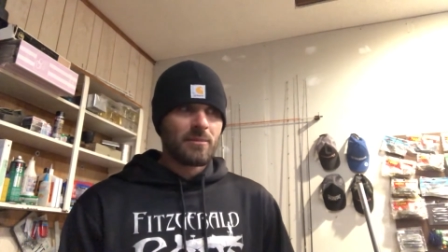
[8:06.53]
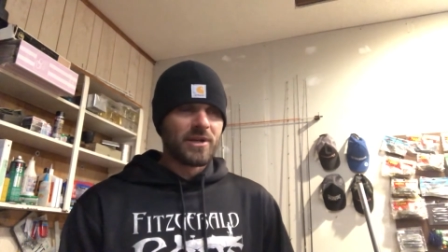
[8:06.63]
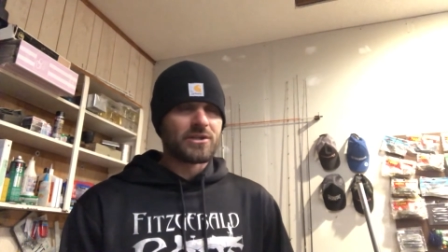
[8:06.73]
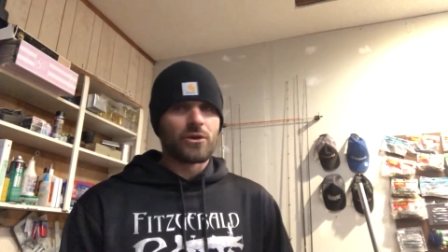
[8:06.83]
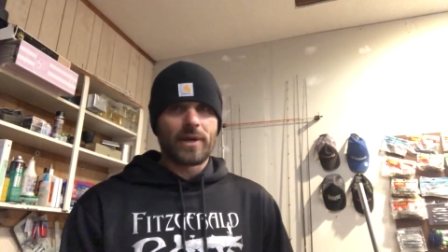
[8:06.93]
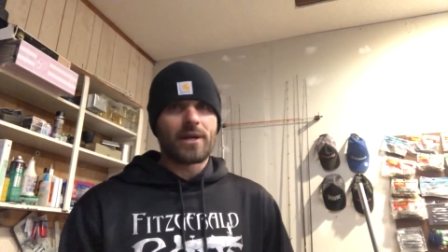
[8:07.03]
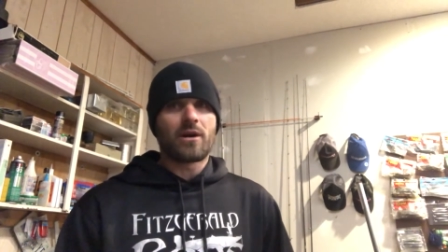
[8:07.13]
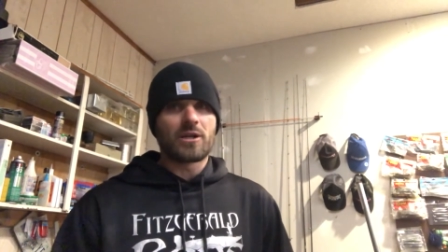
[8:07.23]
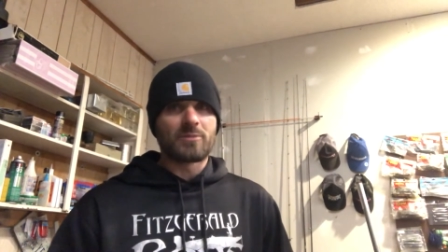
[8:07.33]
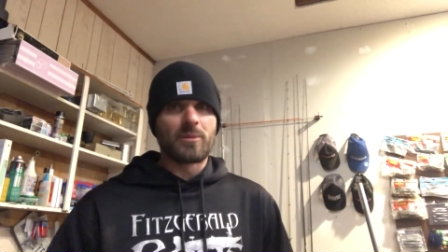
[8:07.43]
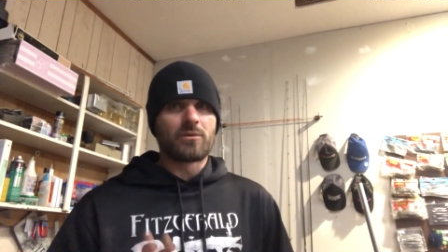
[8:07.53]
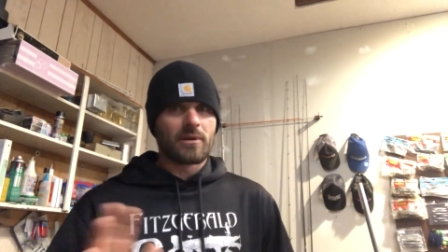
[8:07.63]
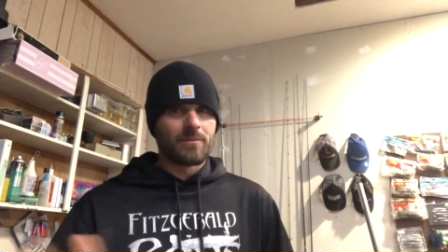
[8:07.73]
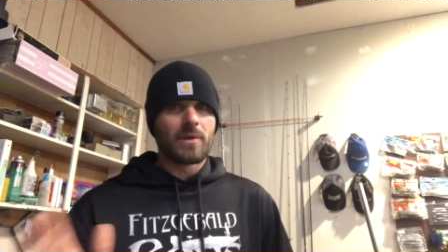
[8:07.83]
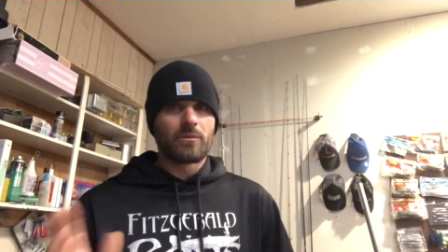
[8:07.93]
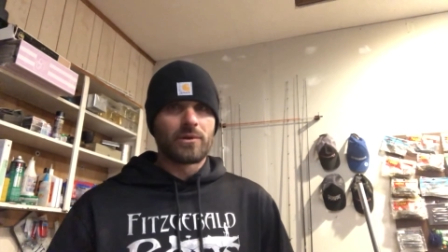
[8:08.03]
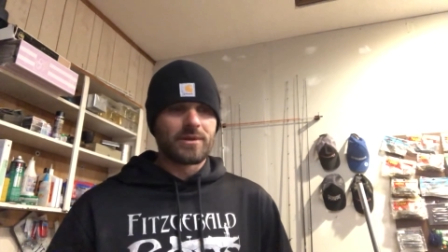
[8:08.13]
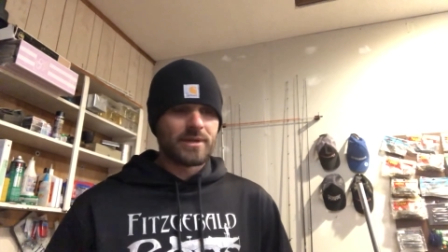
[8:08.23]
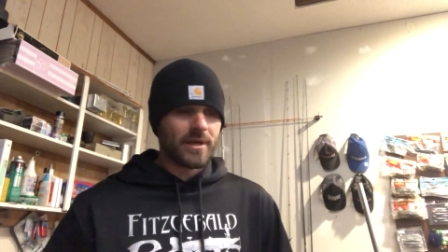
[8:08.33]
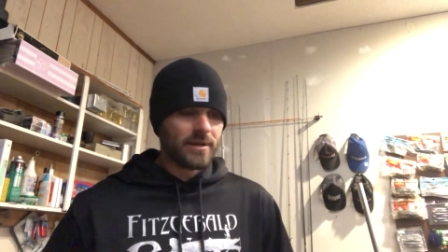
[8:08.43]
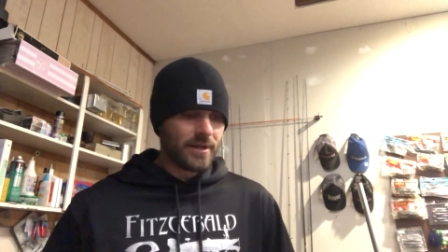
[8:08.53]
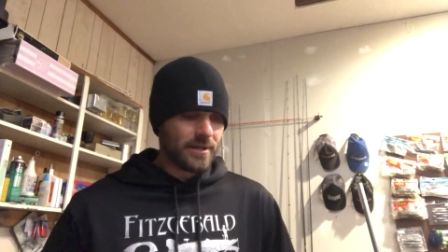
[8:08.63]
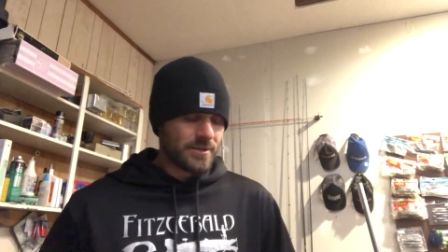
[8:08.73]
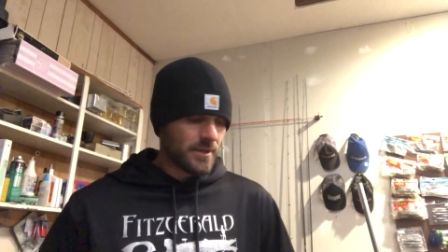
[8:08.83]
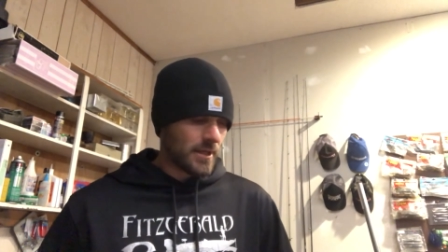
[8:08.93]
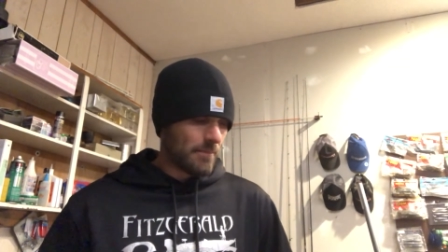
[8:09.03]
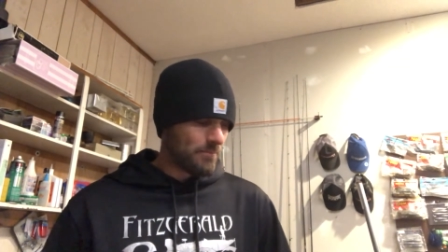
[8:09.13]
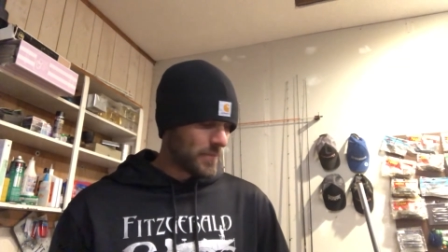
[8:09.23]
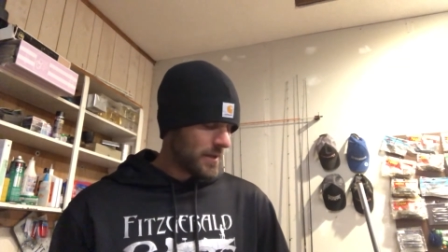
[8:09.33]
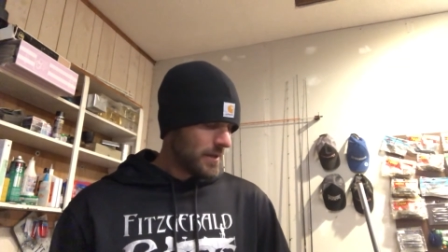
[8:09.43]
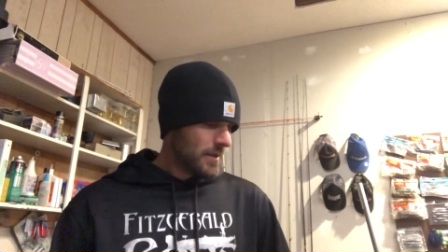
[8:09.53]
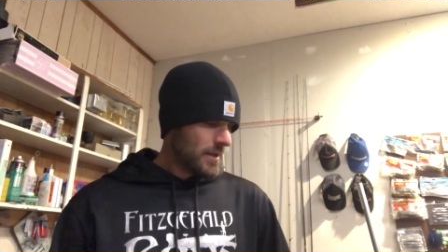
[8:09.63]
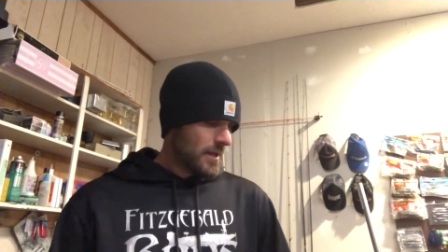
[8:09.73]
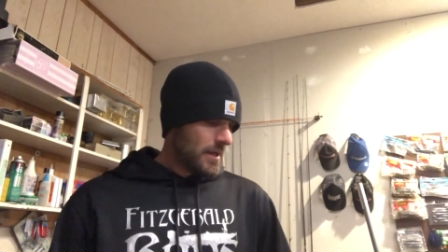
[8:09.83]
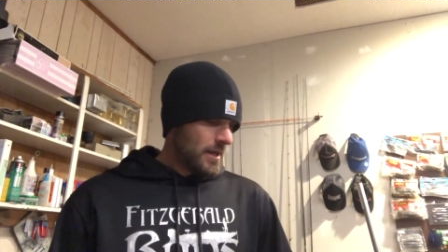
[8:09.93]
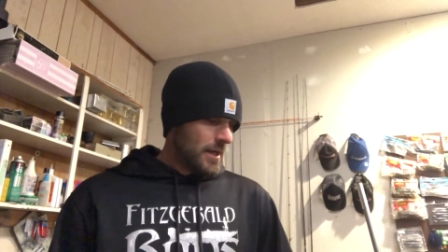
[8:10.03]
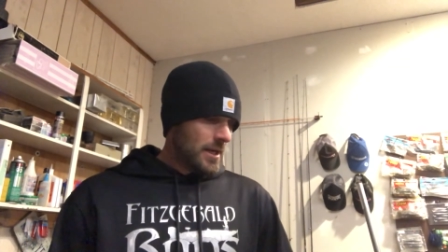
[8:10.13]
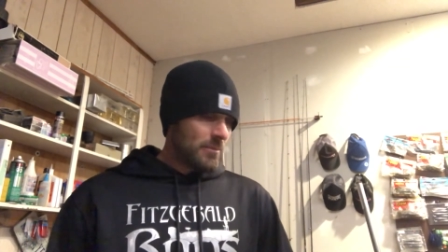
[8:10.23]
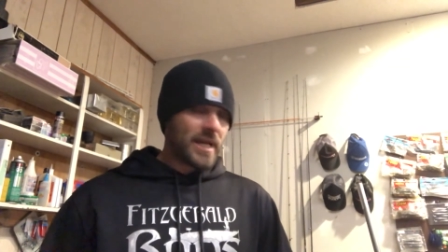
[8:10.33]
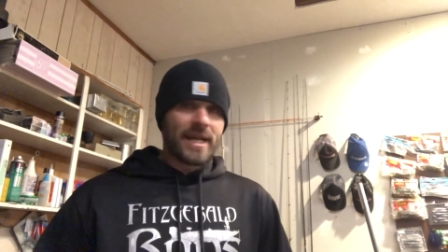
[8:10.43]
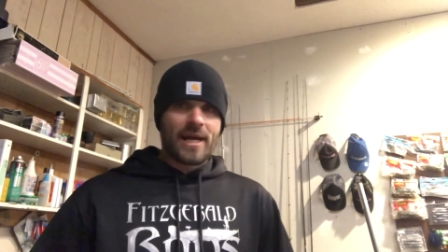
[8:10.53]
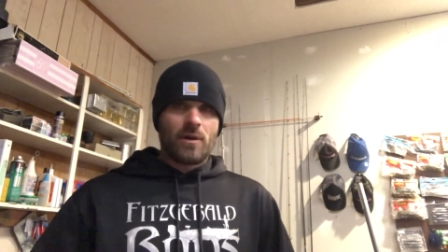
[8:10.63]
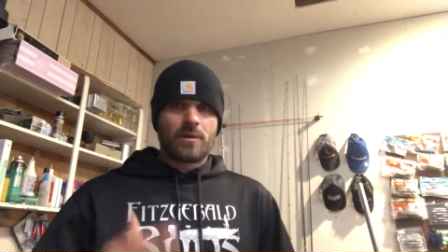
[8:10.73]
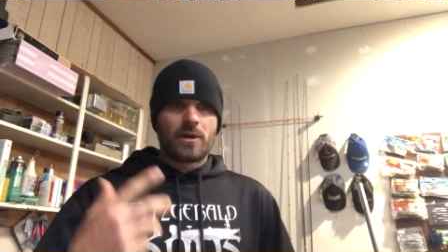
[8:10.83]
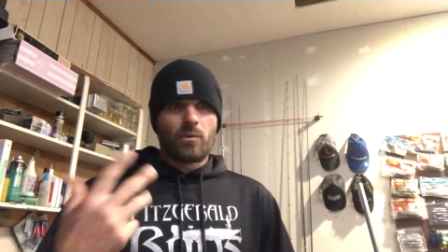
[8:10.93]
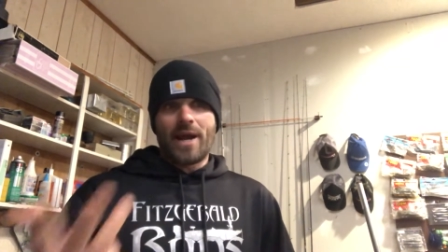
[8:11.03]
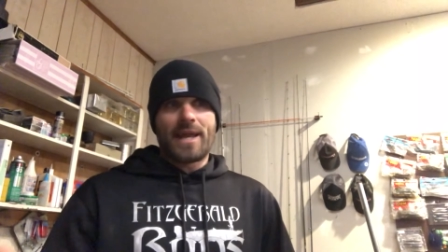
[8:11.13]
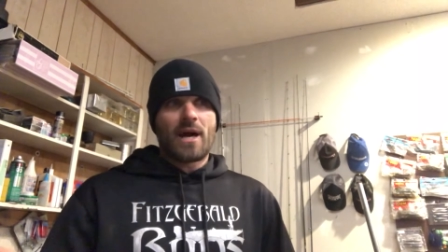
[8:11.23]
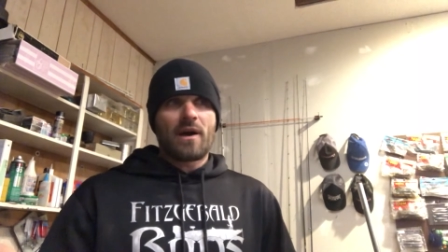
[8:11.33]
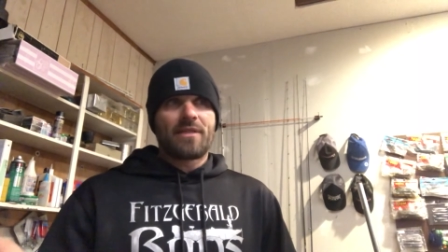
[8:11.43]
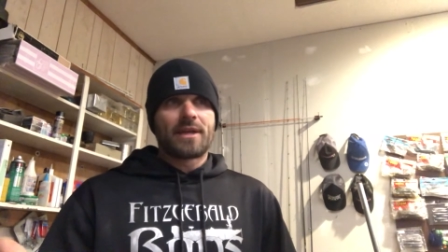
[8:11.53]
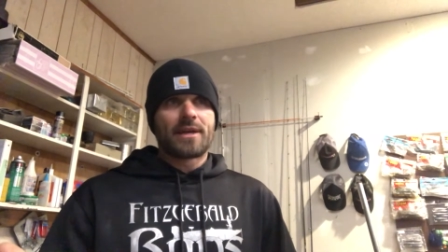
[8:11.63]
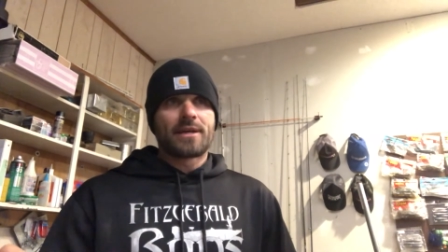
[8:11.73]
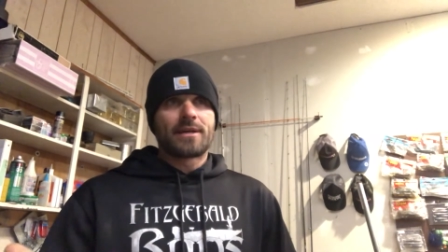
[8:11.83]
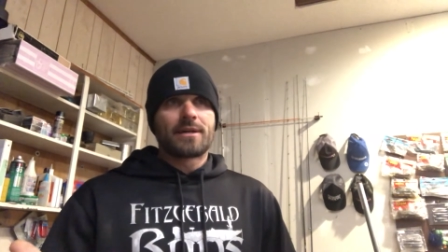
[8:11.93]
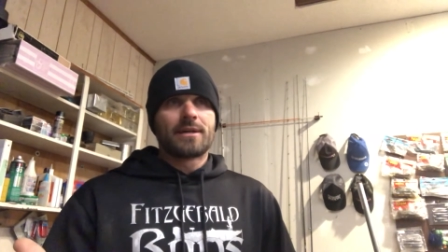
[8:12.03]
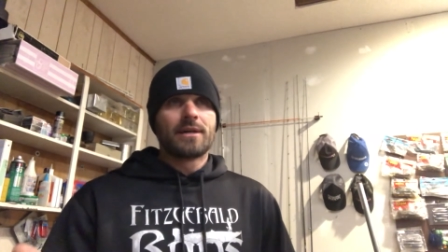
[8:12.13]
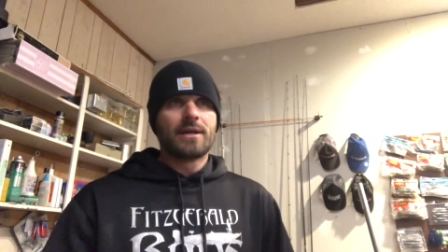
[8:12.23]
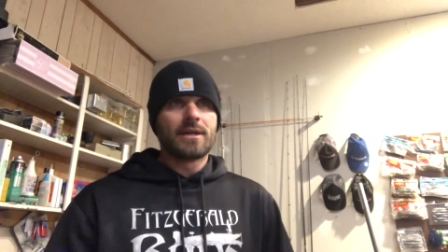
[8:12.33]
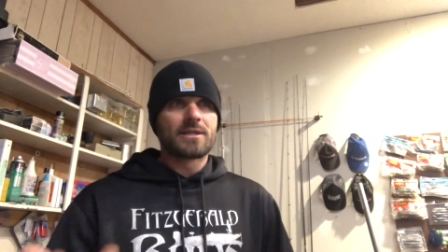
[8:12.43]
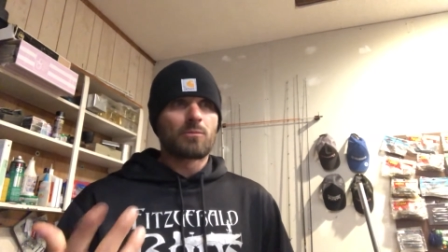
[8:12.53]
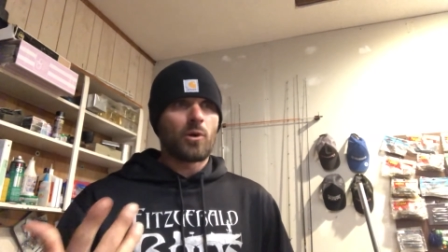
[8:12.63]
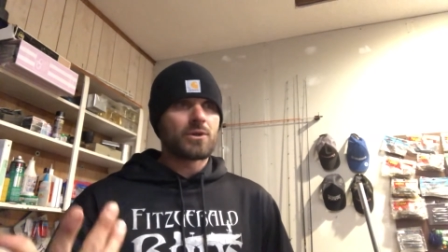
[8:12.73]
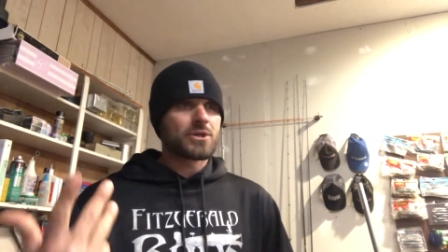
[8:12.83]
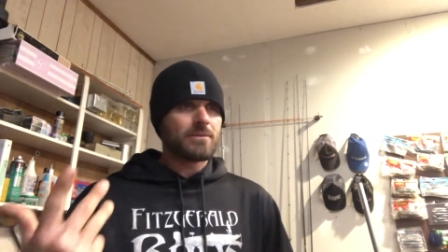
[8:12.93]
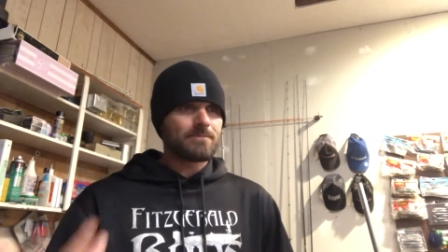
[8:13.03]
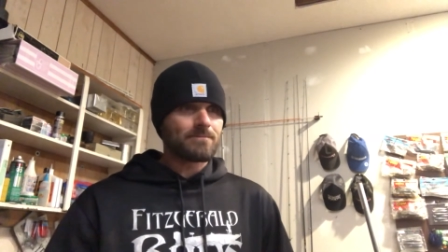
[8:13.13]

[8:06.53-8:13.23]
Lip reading: But it's a great cause, people. I'm really saying it is. But anyhow, right now I think it's March,